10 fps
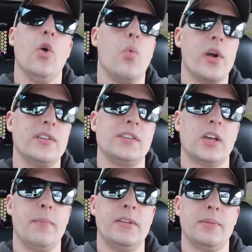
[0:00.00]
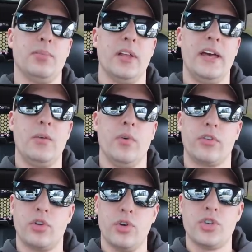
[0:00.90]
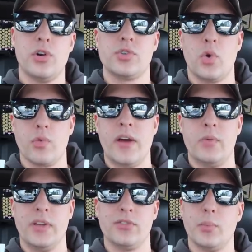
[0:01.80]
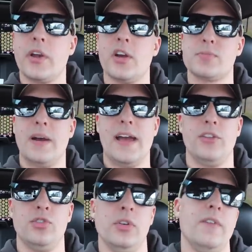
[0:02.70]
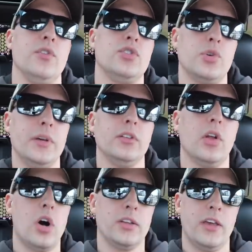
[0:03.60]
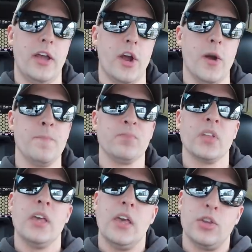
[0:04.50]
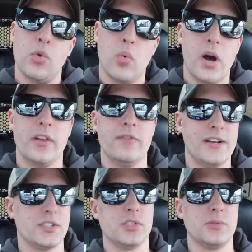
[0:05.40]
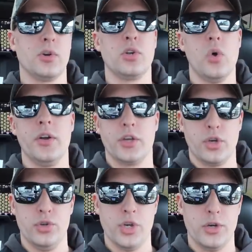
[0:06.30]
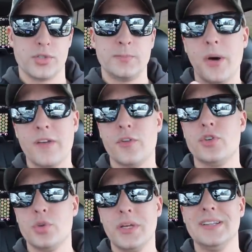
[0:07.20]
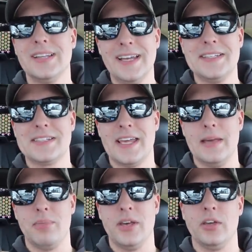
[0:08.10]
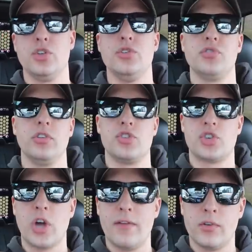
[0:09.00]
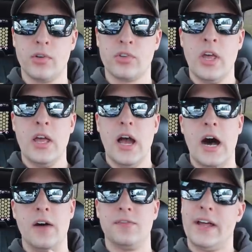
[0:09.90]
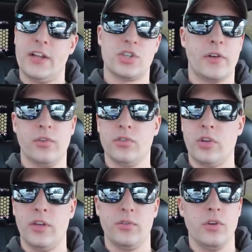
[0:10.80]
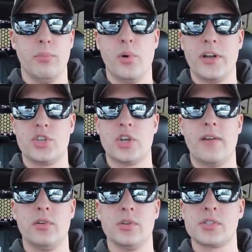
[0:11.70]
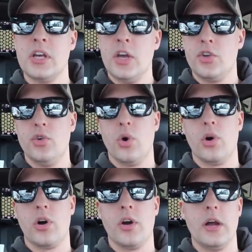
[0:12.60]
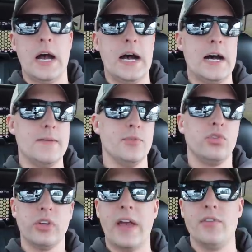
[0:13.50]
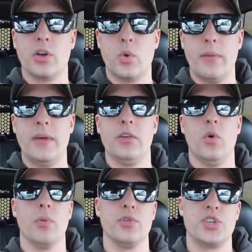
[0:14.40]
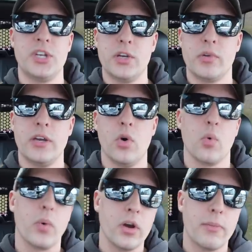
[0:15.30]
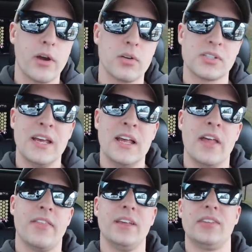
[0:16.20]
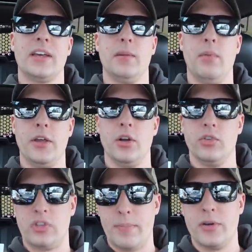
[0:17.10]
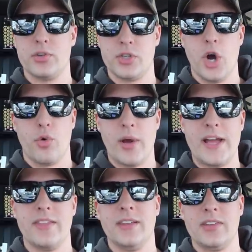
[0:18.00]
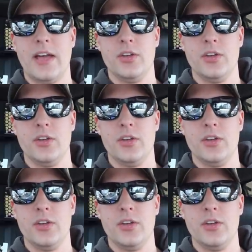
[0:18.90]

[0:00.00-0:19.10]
where does it come into play with Kujo's or Red Wings well here's my attitude if you're doing lawn care you want to invest in some good quality Kujos. But if you're doing landscaping and you're using shovels, uh, flathead shovels, uh, you know, pointed shovels, you're uh, using heavy equipment or machinery or wheelbarrows, things that could, you know, step on your toe, right? Things that